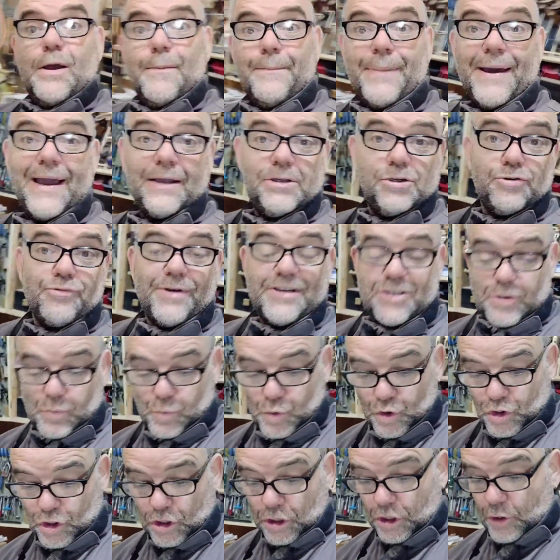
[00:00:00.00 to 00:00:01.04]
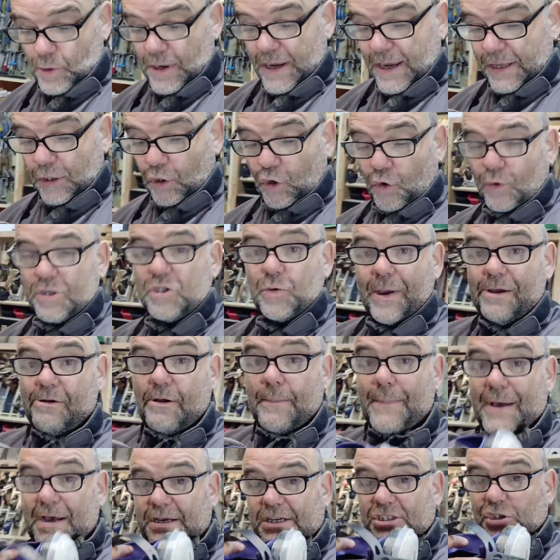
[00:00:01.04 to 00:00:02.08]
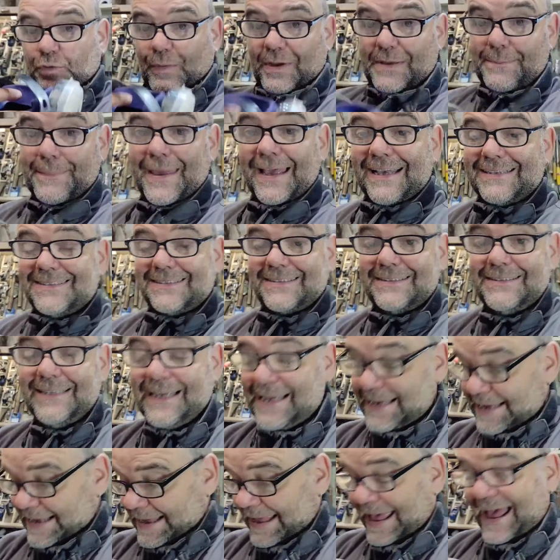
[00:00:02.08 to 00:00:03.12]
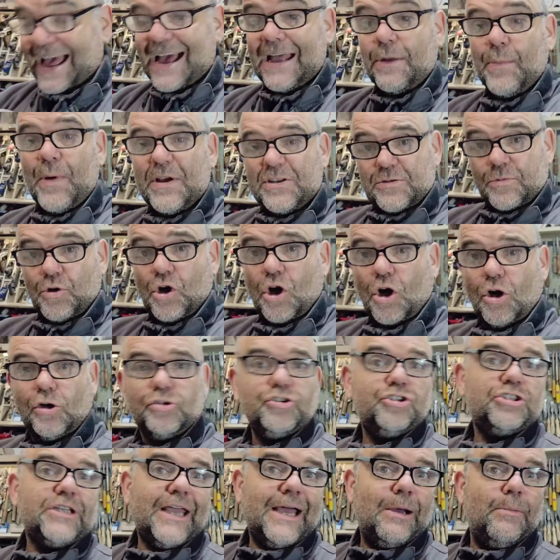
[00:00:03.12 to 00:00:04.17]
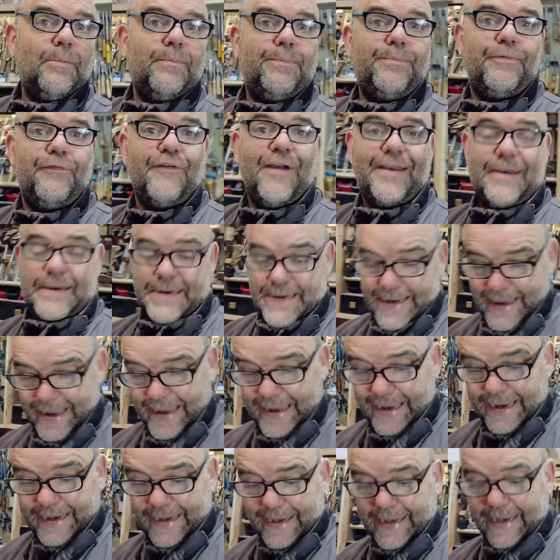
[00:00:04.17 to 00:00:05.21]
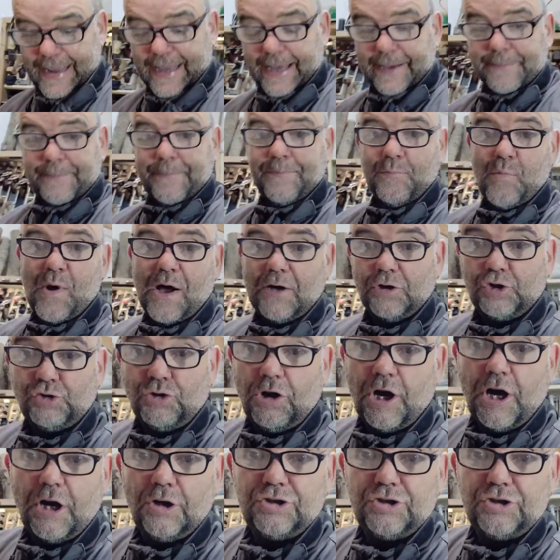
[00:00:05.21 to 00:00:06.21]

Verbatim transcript: powdered resin wood glue, and always wear a mask when mixing, and wear some goggles to help prevent you getting dry eye